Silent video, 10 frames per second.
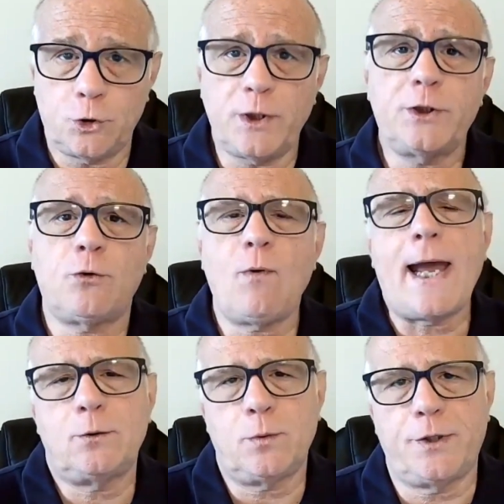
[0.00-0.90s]
to
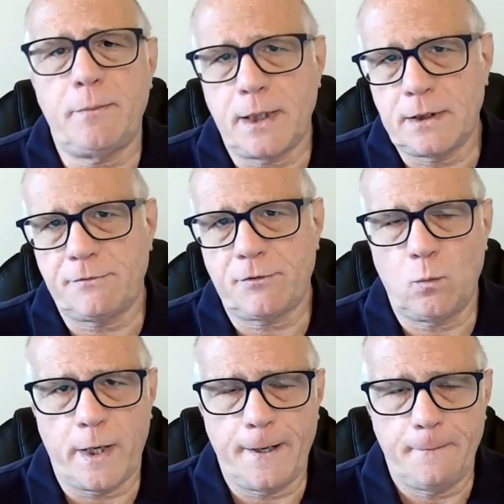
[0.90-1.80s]
interact with him in a
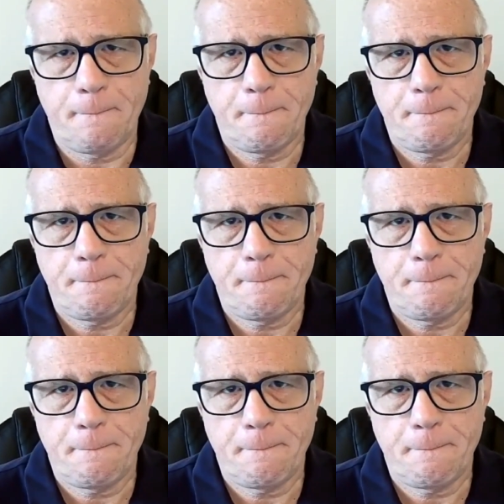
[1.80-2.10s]
different way.